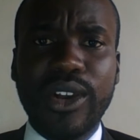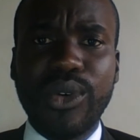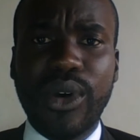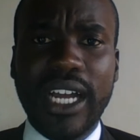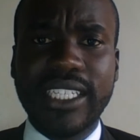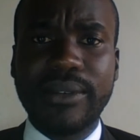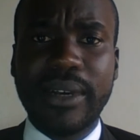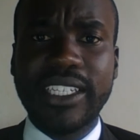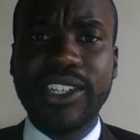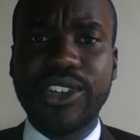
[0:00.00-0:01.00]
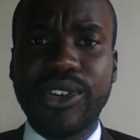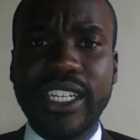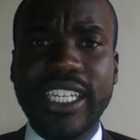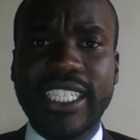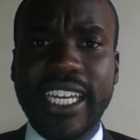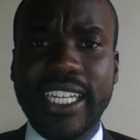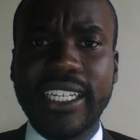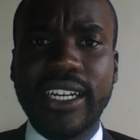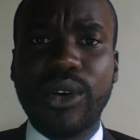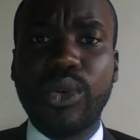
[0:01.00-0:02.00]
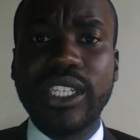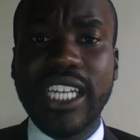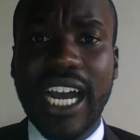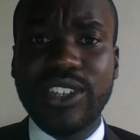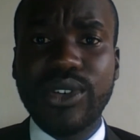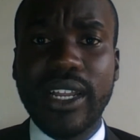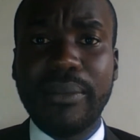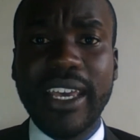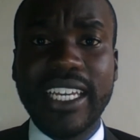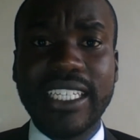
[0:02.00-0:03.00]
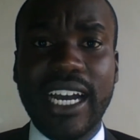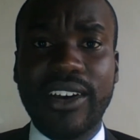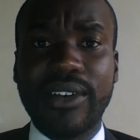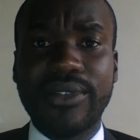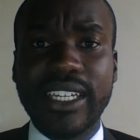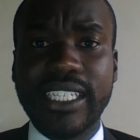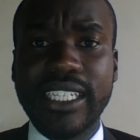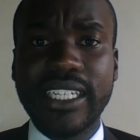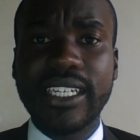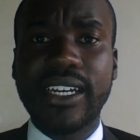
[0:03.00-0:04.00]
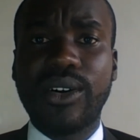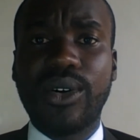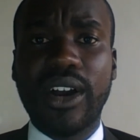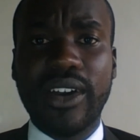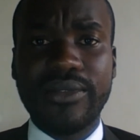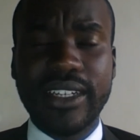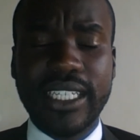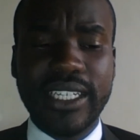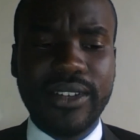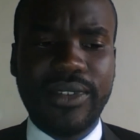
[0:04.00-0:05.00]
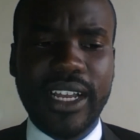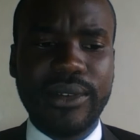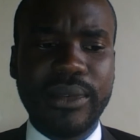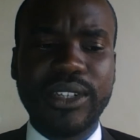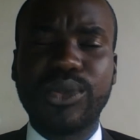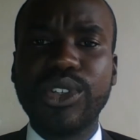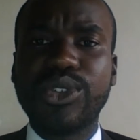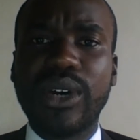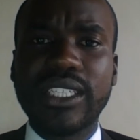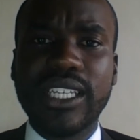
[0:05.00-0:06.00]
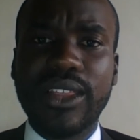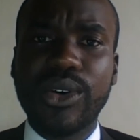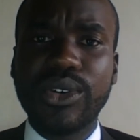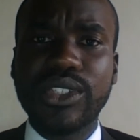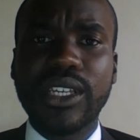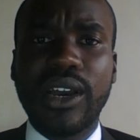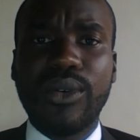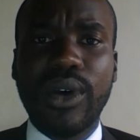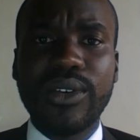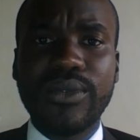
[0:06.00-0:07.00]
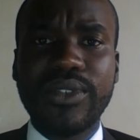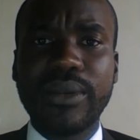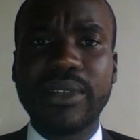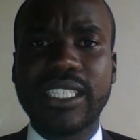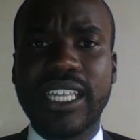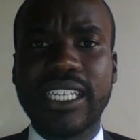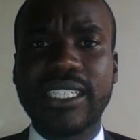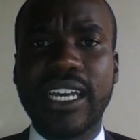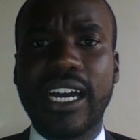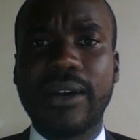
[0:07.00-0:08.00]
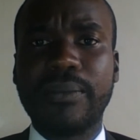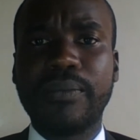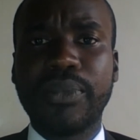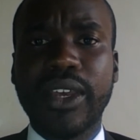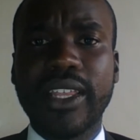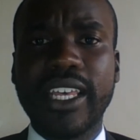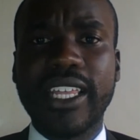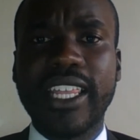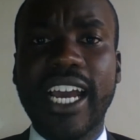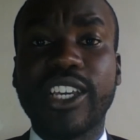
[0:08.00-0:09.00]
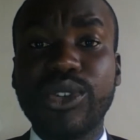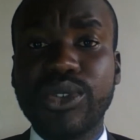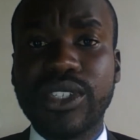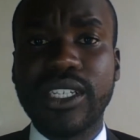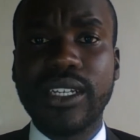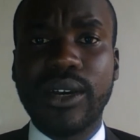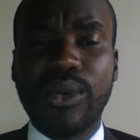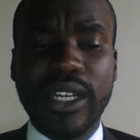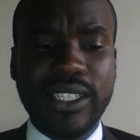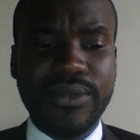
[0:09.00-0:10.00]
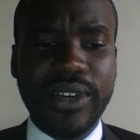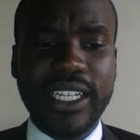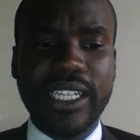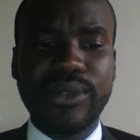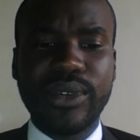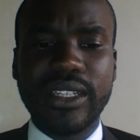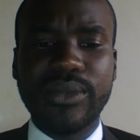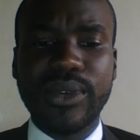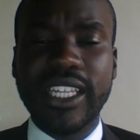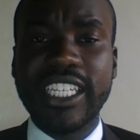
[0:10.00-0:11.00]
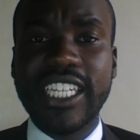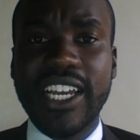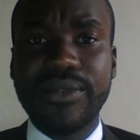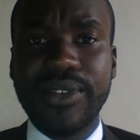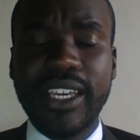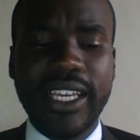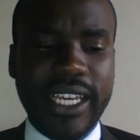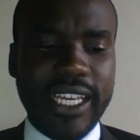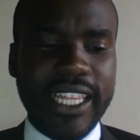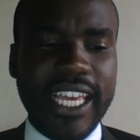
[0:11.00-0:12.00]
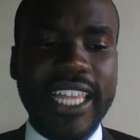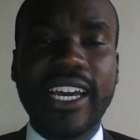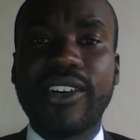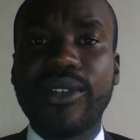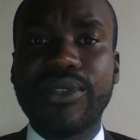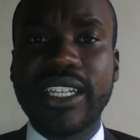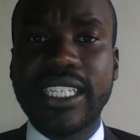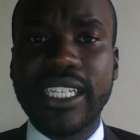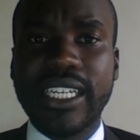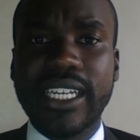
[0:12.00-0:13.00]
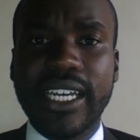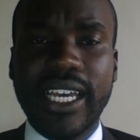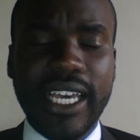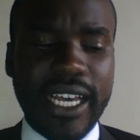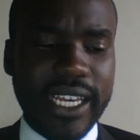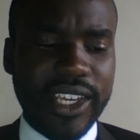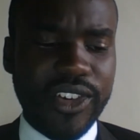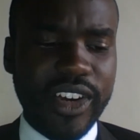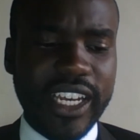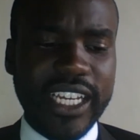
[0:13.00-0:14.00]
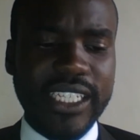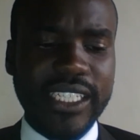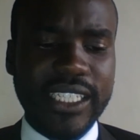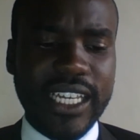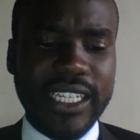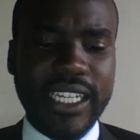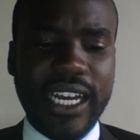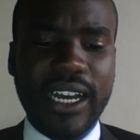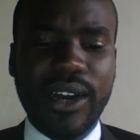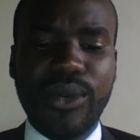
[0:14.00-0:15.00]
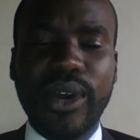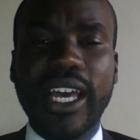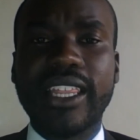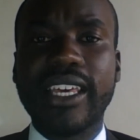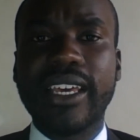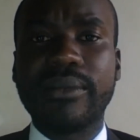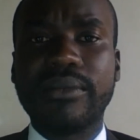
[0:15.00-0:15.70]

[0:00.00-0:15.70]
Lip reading: look at in material detail, which actually make it aggravating or aggravated defilement. Which ones are those? One of them is that the accused was infected with HIV. The other aggravating ingredient is that where the